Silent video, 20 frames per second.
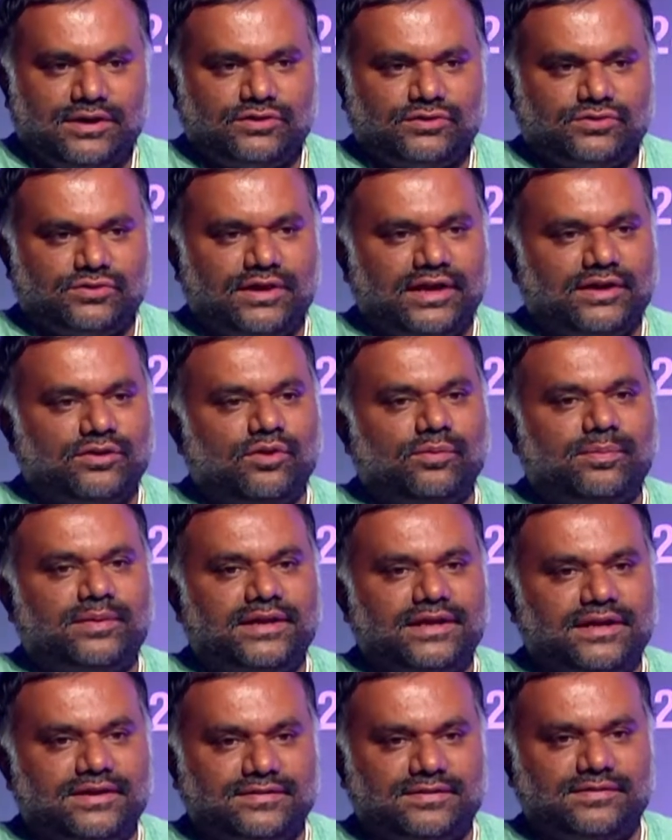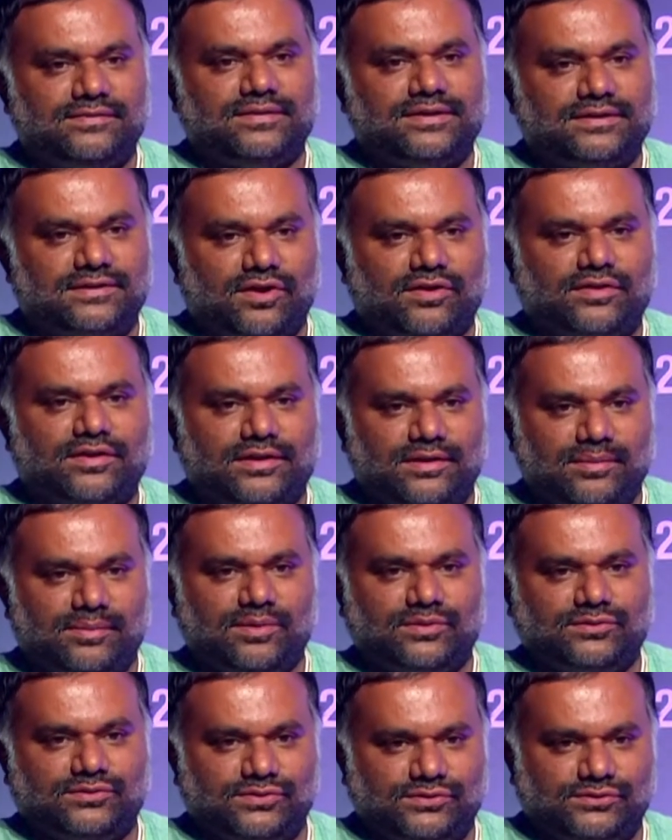Today, nobody is even talking
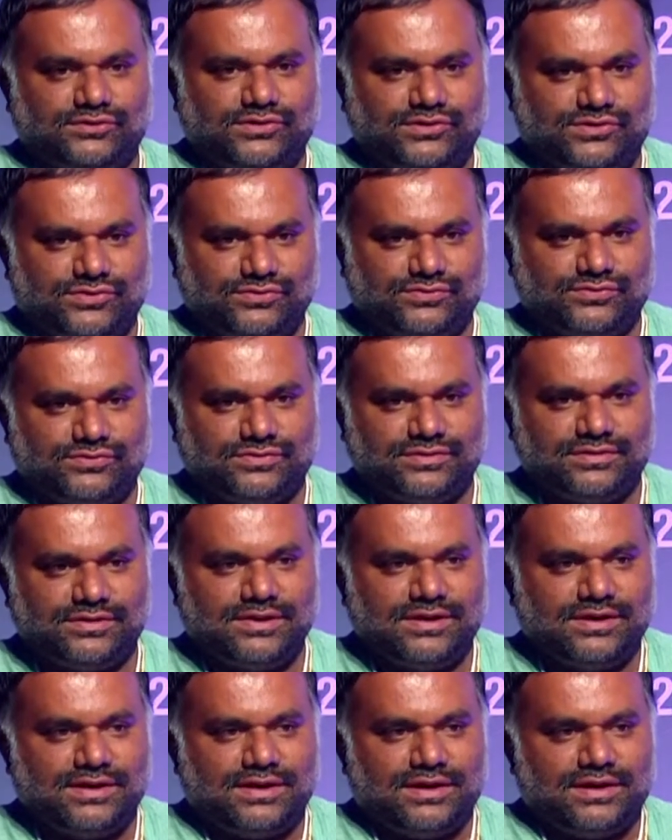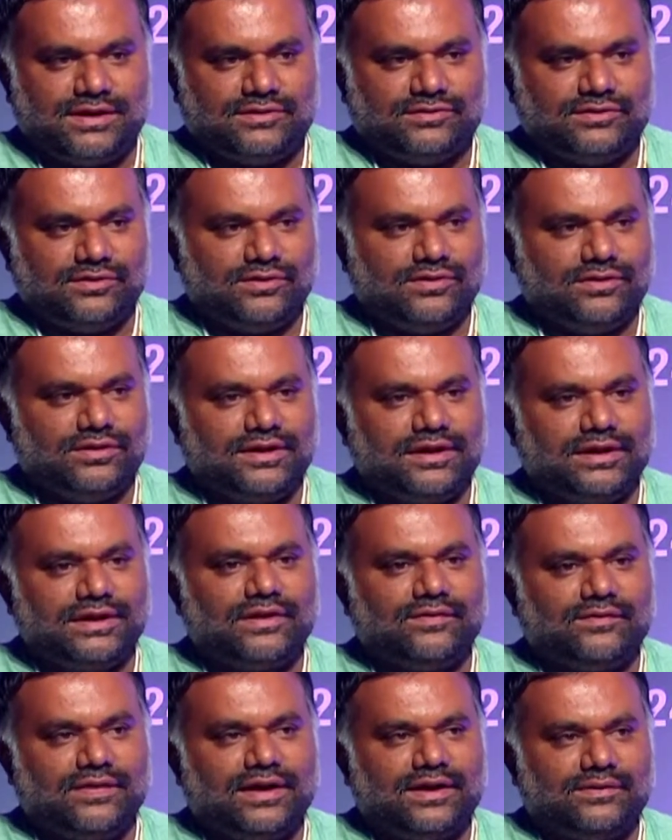about those issues. So in
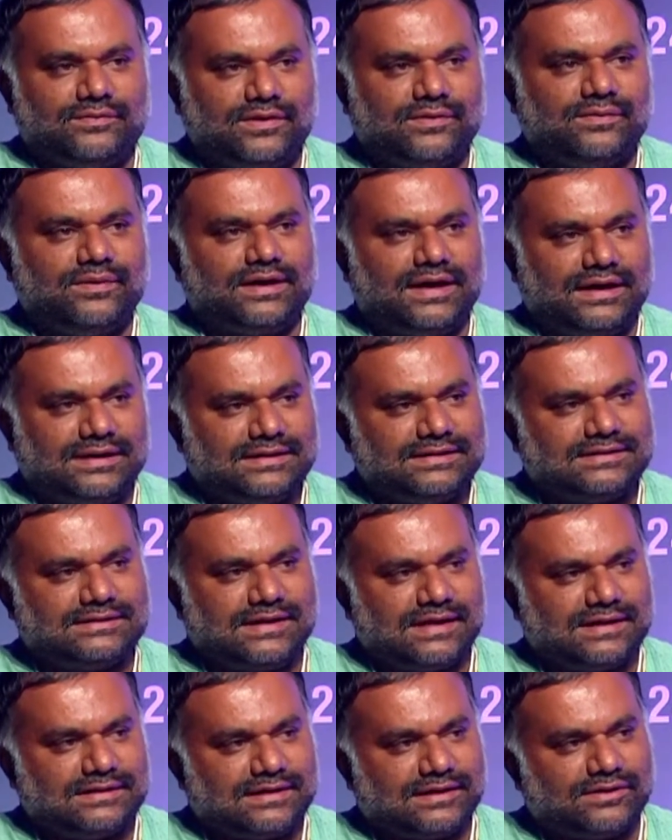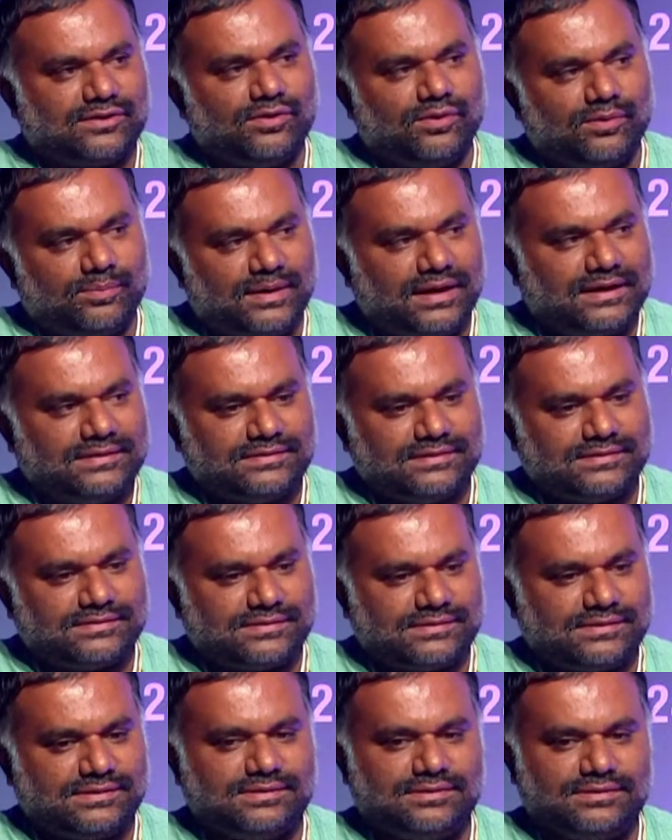a way, everyone understands that
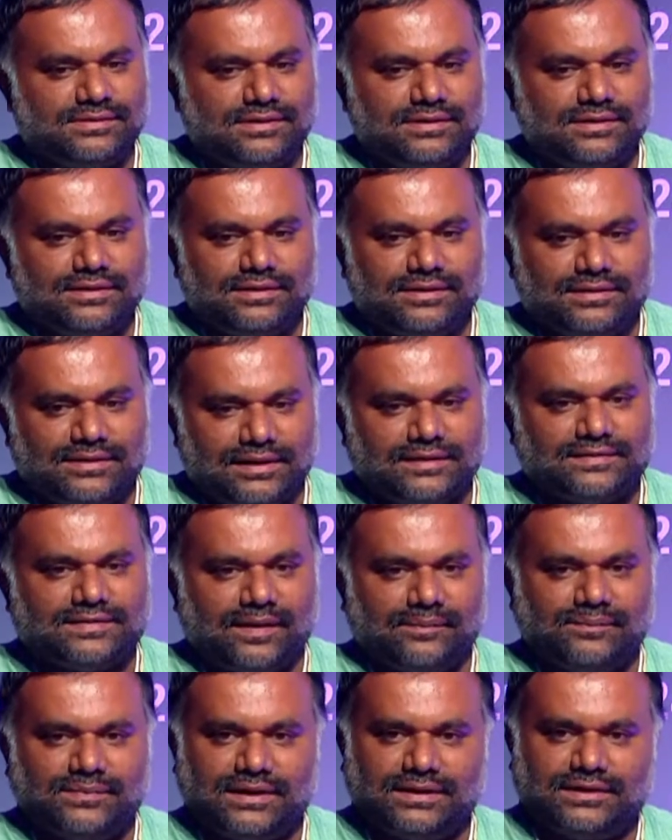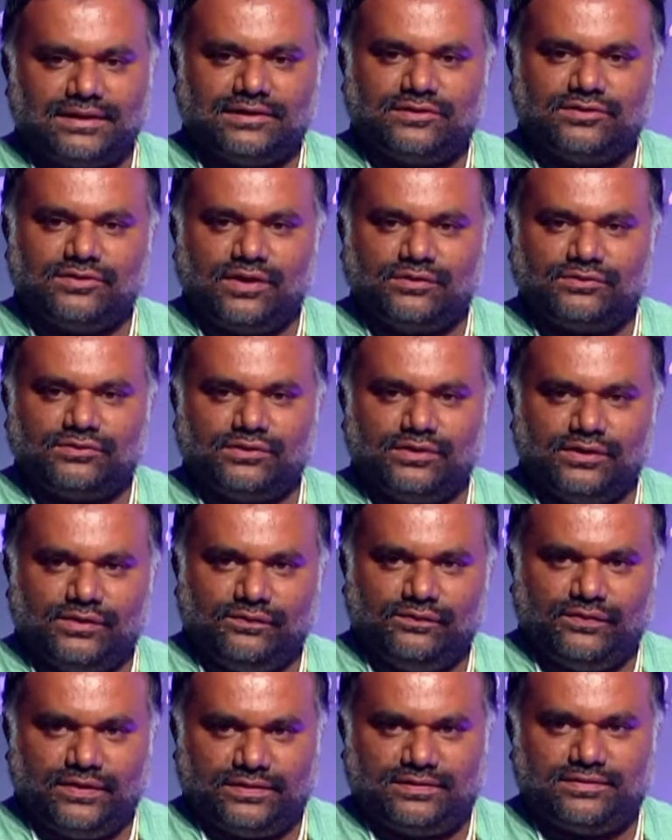globalization is something that you have to
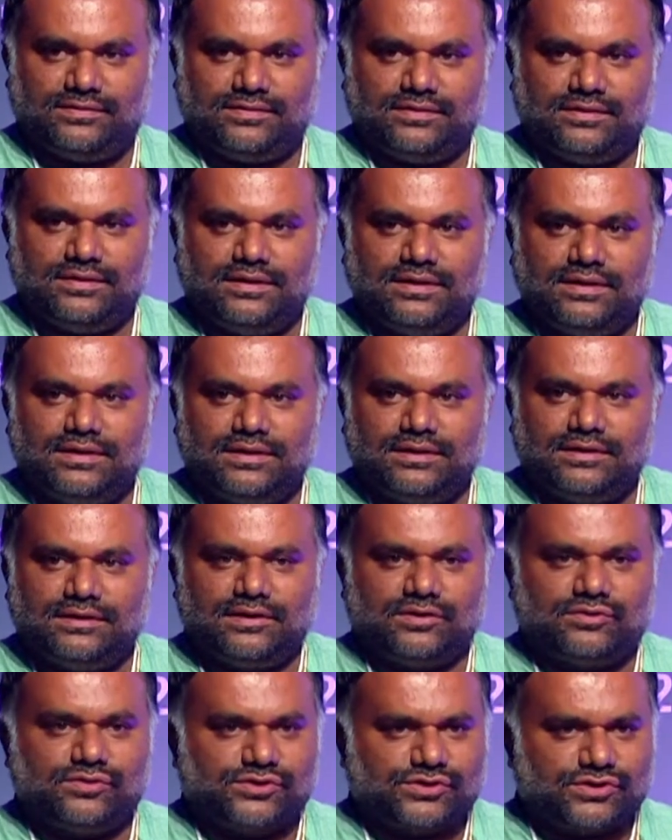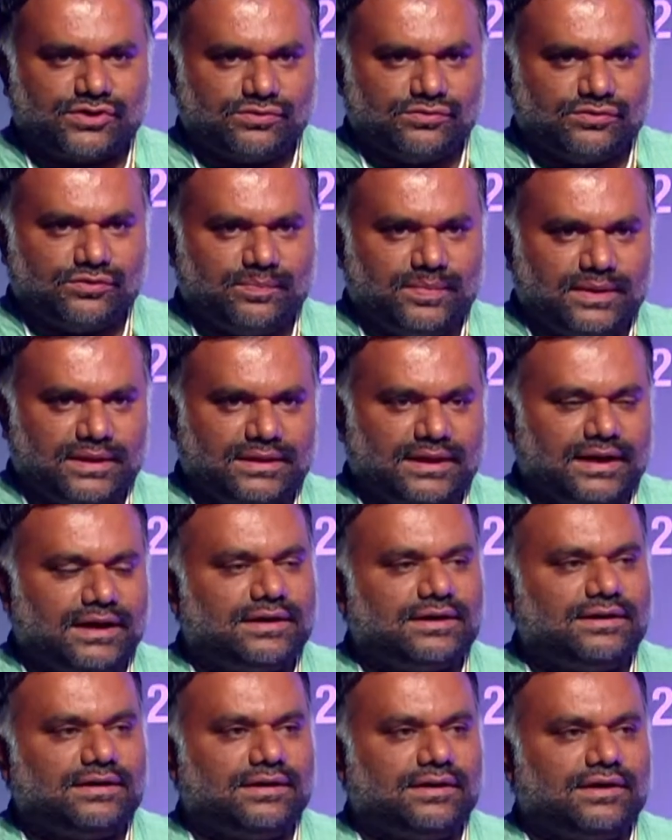live with. The question would be
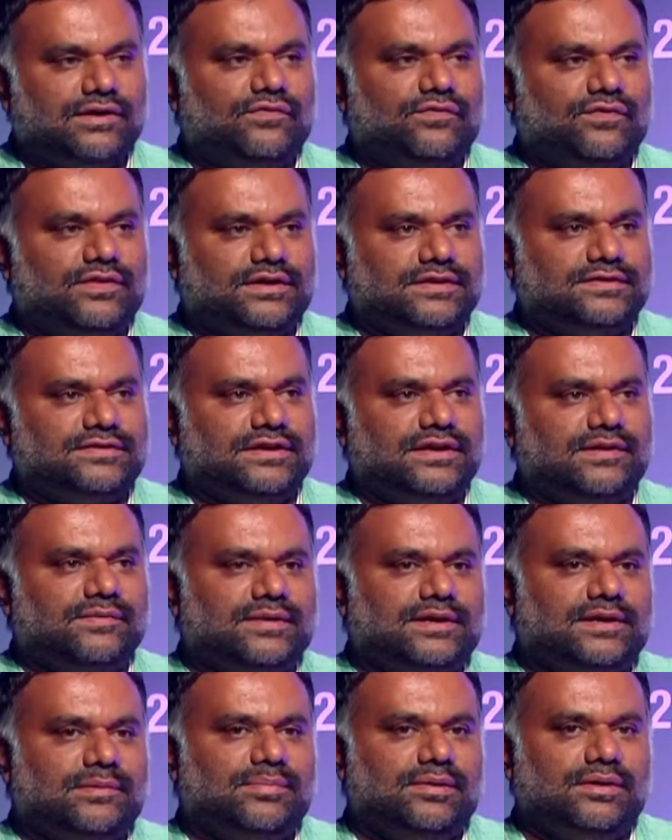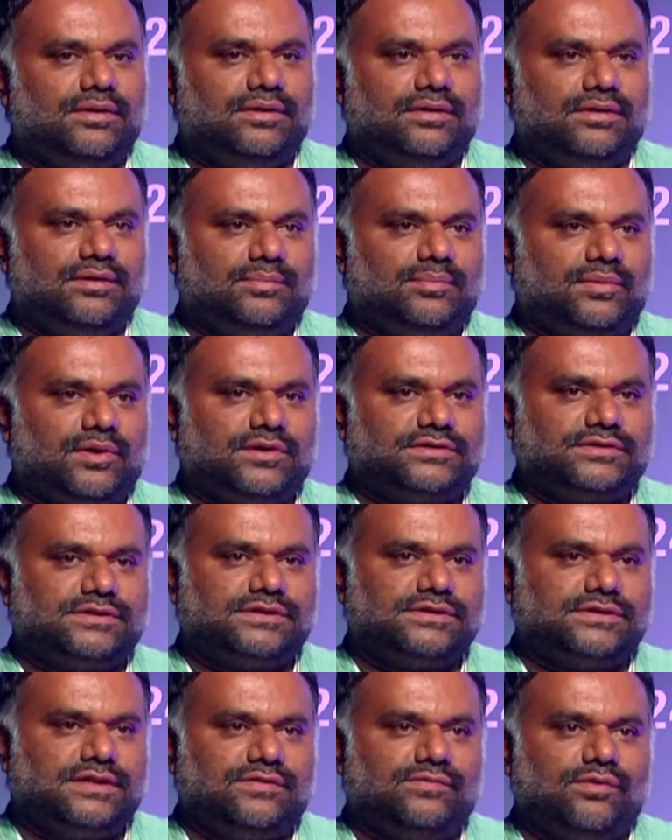that if it is inevitable
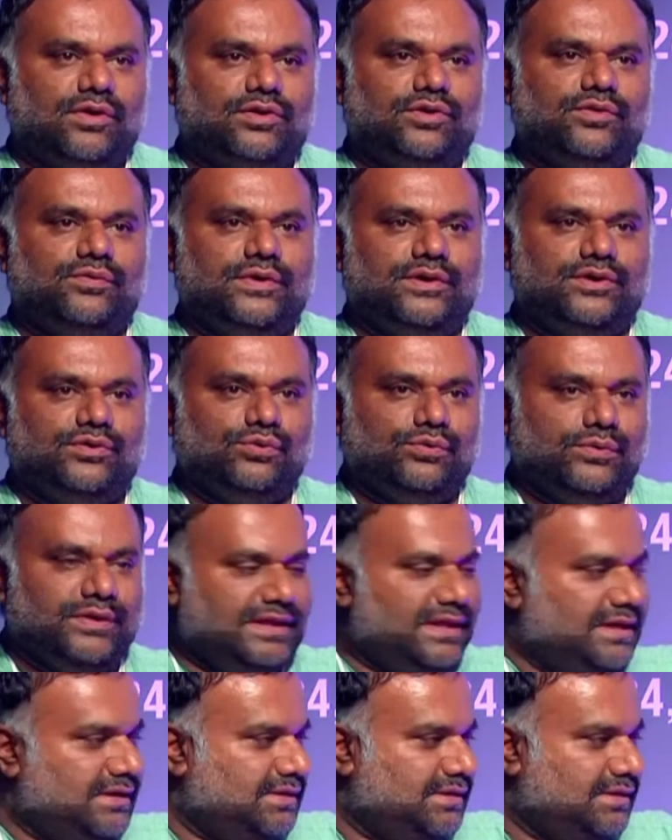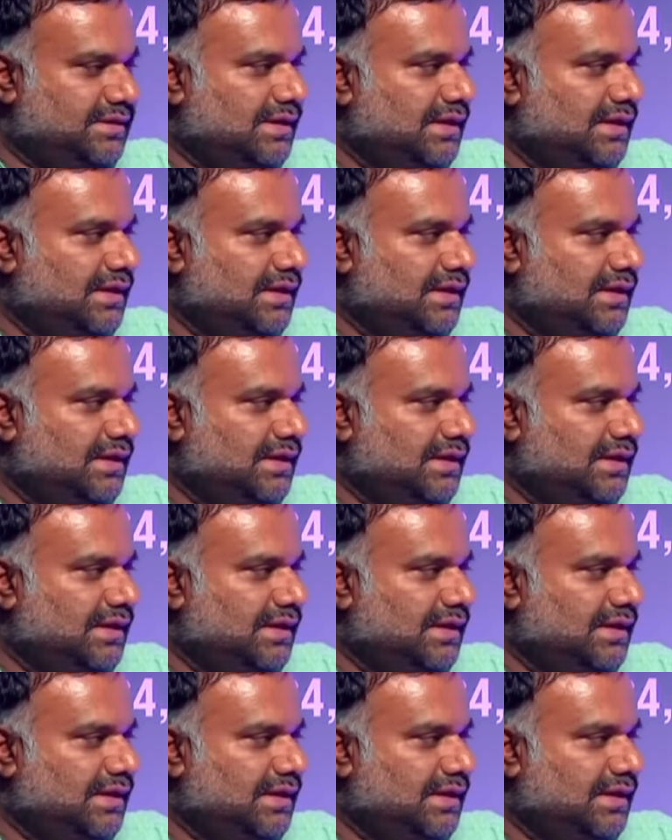process, then what do we do with it?